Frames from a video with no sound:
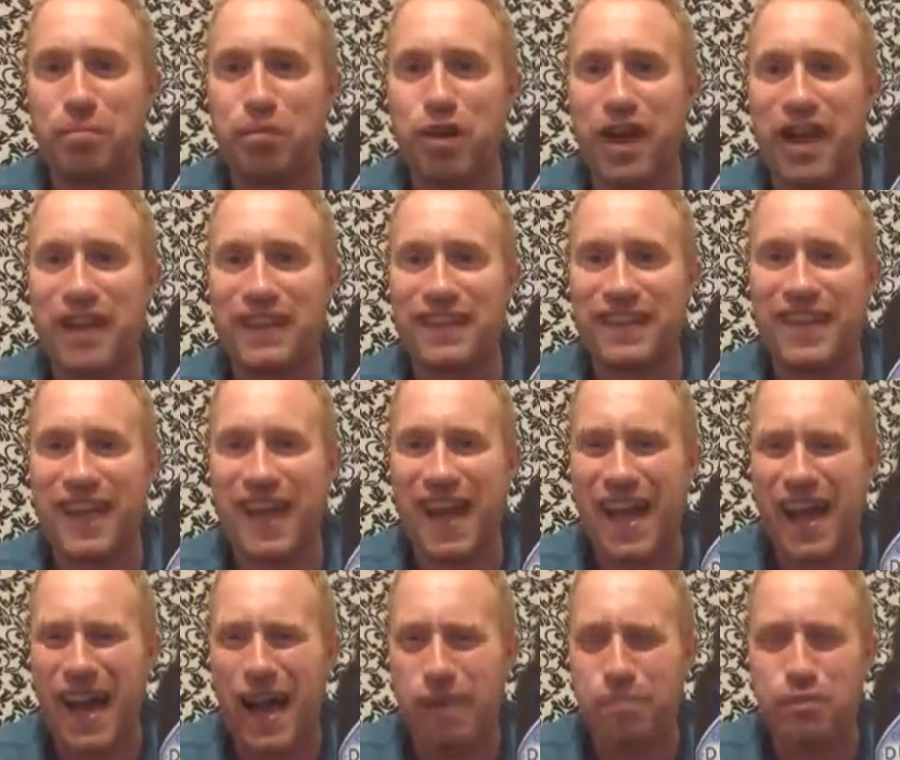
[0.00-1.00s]
branding
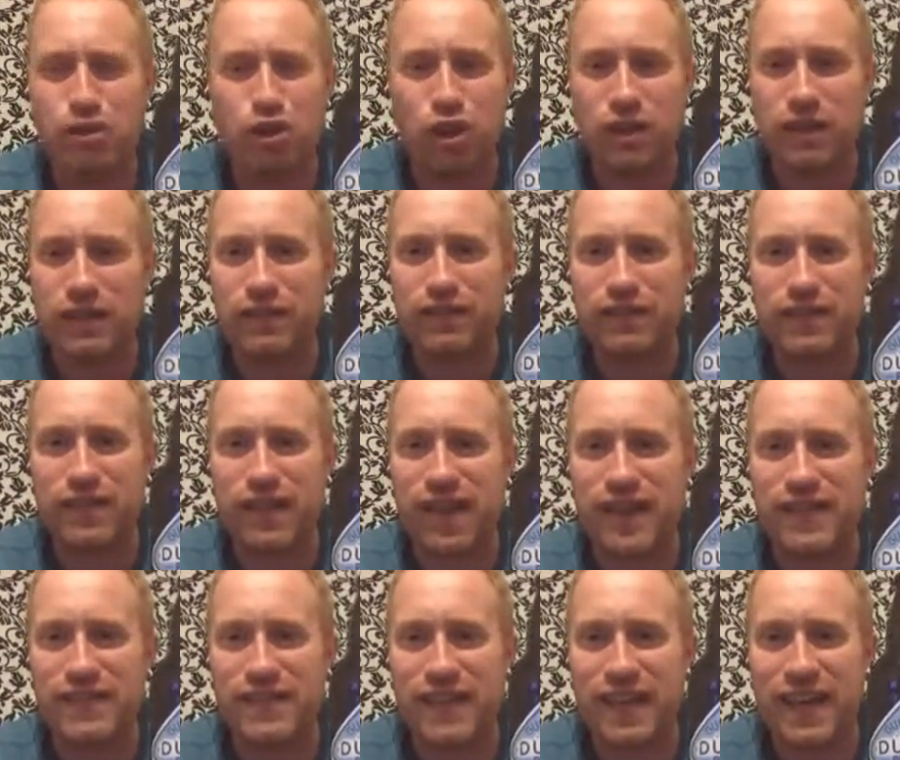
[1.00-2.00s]
absolutely
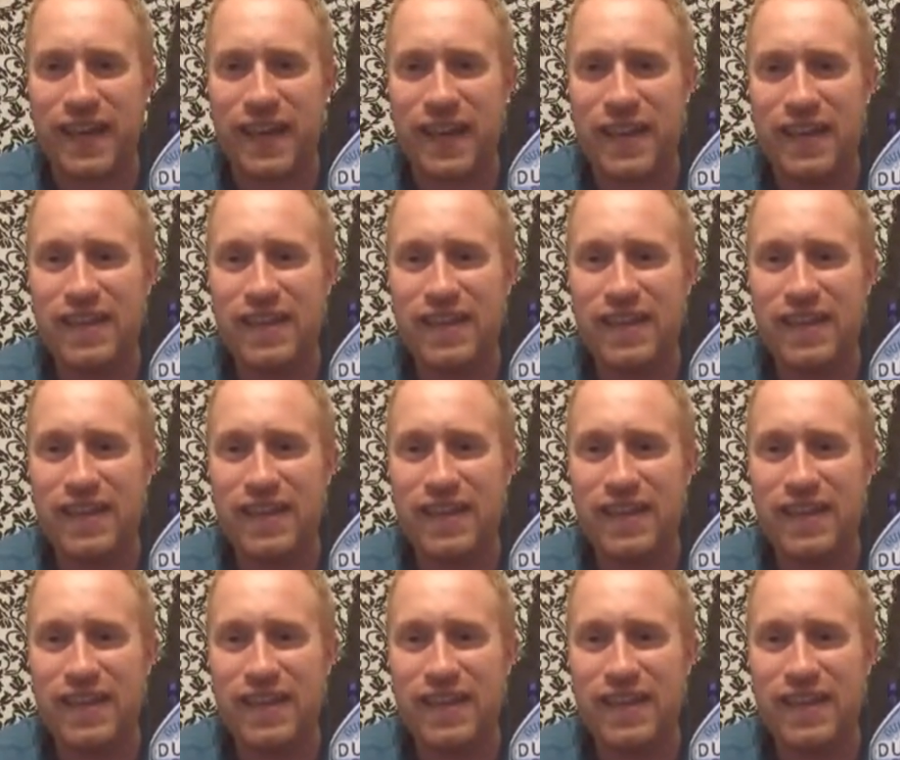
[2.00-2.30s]
fantastic.